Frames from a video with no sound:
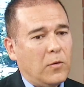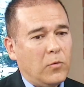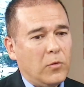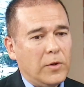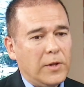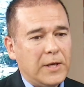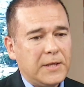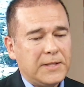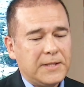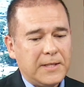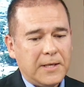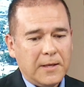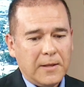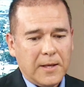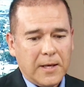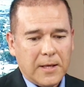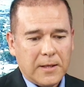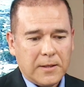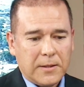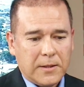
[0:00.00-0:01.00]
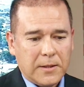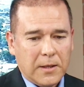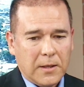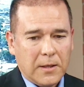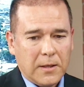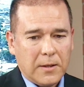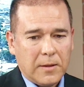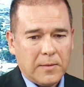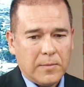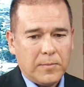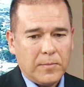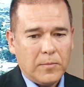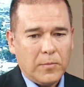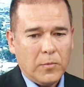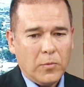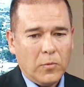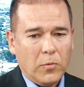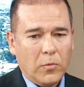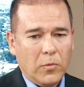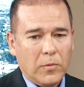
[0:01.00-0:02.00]
Well, they see that um,
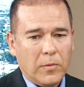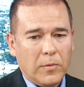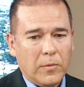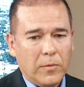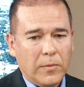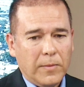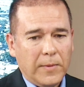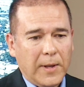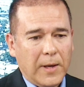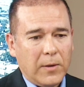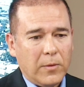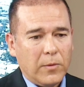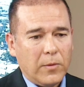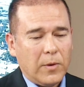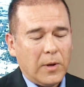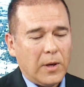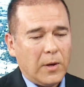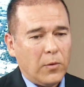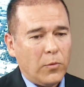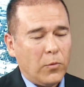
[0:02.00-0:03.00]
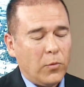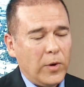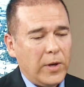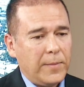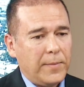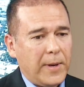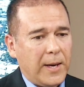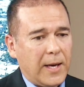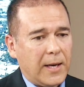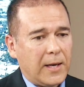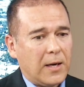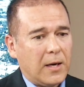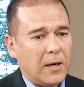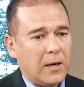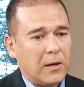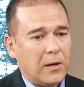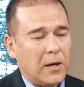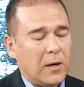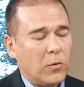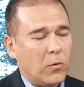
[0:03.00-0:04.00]
that we back
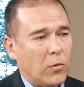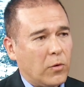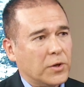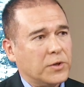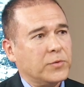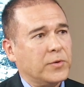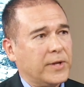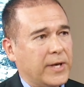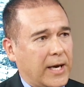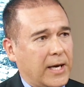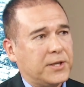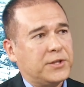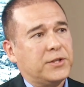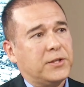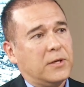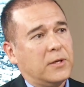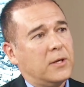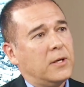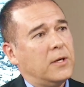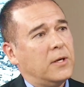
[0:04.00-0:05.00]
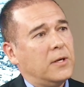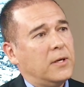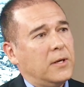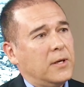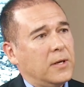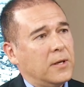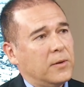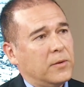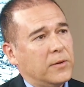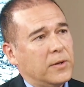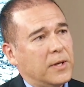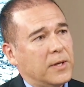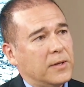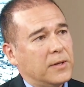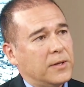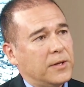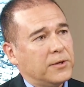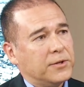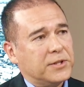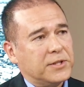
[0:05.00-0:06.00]
our, our words with action, and,
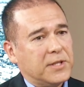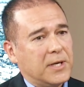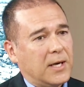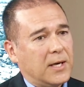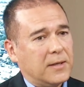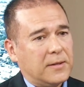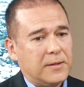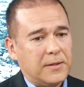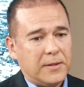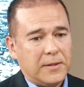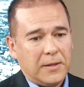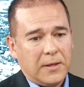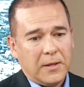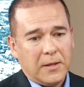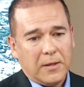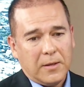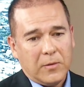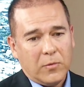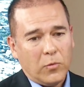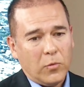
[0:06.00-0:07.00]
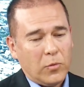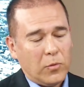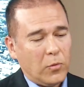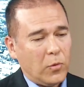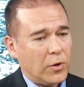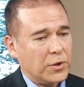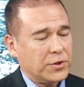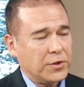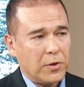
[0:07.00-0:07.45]
and they're just not uh, words